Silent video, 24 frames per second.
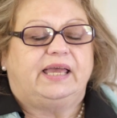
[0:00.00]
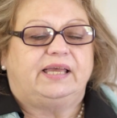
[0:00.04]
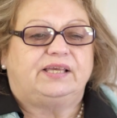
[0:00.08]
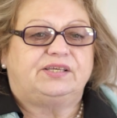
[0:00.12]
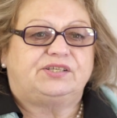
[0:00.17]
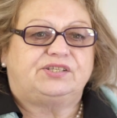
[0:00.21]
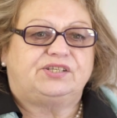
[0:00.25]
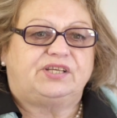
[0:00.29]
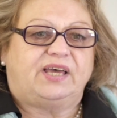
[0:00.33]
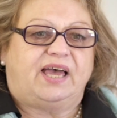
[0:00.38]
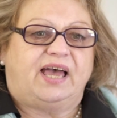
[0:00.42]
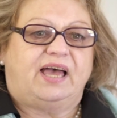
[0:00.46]

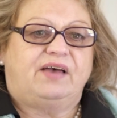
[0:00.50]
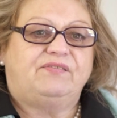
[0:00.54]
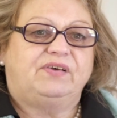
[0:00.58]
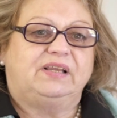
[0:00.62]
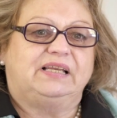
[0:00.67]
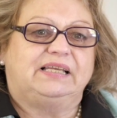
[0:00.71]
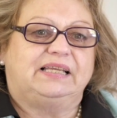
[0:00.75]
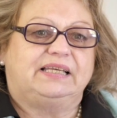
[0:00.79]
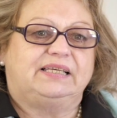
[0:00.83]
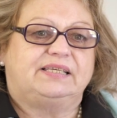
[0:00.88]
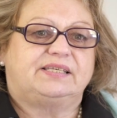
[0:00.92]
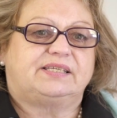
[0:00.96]
is to have
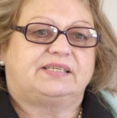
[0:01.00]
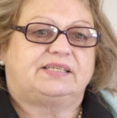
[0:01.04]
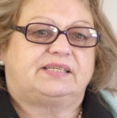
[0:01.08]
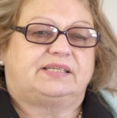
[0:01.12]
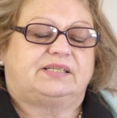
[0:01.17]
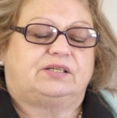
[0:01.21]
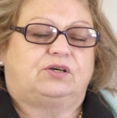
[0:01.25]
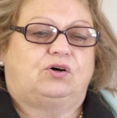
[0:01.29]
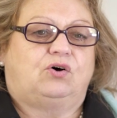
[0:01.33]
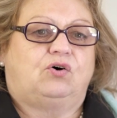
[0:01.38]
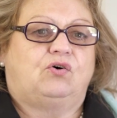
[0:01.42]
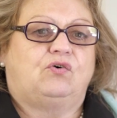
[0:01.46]
a
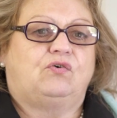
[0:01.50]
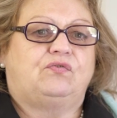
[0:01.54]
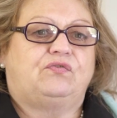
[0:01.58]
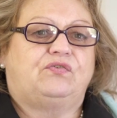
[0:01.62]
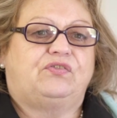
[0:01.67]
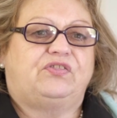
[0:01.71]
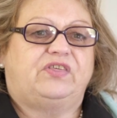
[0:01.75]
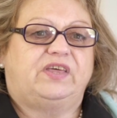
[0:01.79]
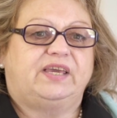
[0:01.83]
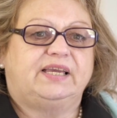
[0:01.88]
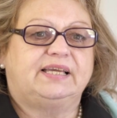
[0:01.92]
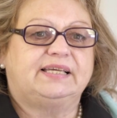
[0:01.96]
list of
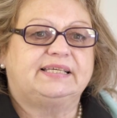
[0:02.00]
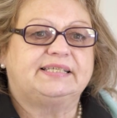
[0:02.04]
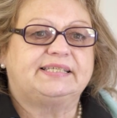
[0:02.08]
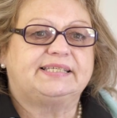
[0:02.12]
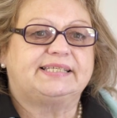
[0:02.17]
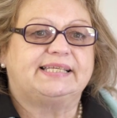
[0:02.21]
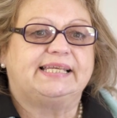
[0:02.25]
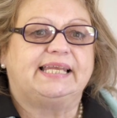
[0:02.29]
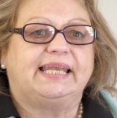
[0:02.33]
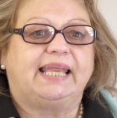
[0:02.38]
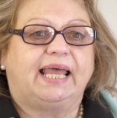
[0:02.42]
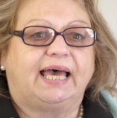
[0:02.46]

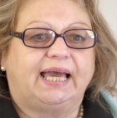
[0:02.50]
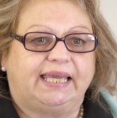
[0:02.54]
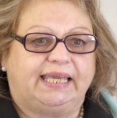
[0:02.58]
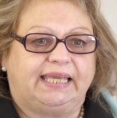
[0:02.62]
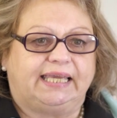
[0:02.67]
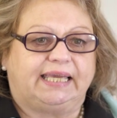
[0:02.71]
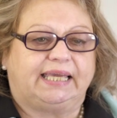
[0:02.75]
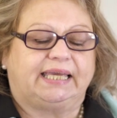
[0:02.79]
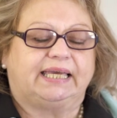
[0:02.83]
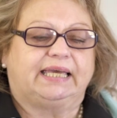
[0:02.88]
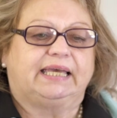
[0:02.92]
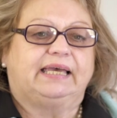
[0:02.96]
things
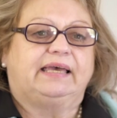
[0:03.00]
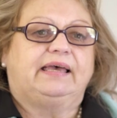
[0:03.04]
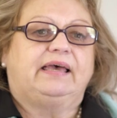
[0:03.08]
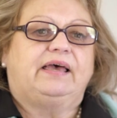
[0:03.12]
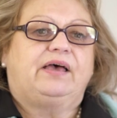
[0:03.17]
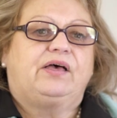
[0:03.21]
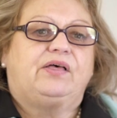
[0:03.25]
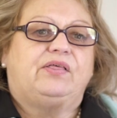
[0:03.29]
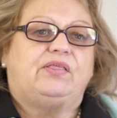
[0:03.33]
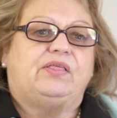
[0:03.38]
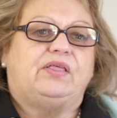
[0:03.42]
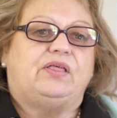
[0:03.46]
like
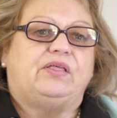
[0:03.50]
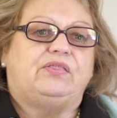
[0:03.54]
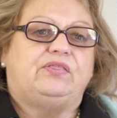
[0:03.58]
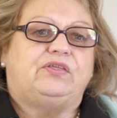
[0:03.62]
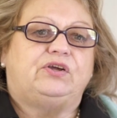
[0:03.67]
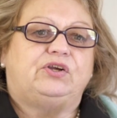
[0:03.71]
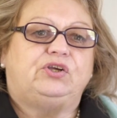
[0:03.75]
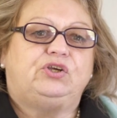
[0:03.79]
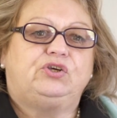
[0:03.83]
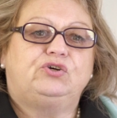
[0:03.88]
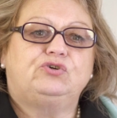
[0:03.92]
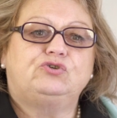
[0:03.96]

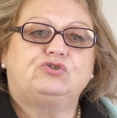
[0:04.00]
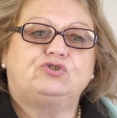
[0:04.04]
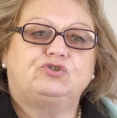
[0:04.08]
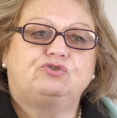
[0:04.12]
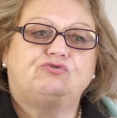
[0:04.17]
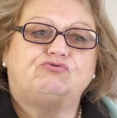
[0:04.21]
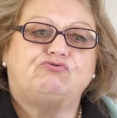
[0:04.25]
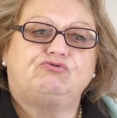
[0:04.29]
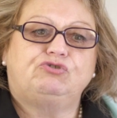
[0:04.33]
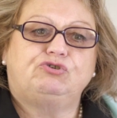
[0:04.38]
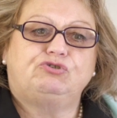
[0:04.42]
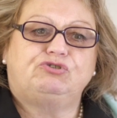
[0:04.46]
their
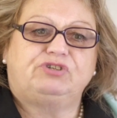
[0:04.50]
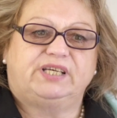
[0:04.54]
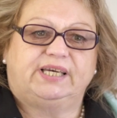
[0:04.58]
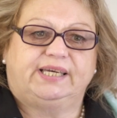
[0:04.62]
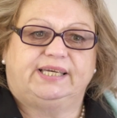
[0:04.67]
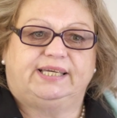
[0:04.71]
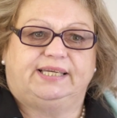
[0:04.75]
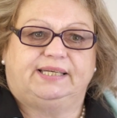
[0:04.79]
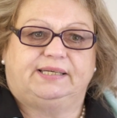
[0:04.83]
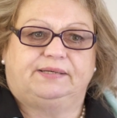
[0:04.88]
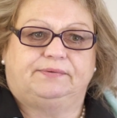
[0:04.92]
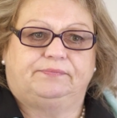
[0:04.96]
usual
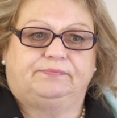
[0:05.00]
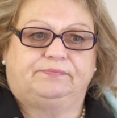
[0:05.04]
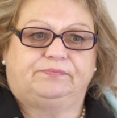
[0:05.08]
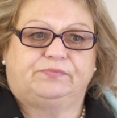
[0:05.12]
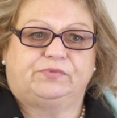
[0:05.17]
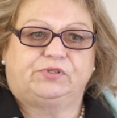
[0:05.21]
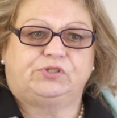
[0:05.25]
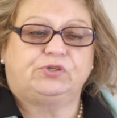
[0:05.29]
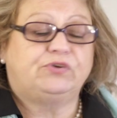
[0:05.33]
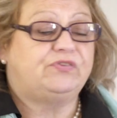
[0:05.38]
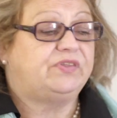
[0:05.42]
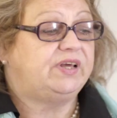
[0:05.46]
routine.
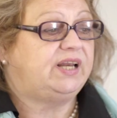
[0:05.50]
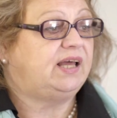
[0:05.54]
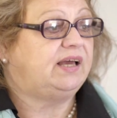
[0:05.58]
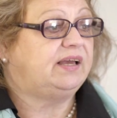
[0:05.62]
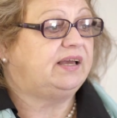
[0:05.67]
So they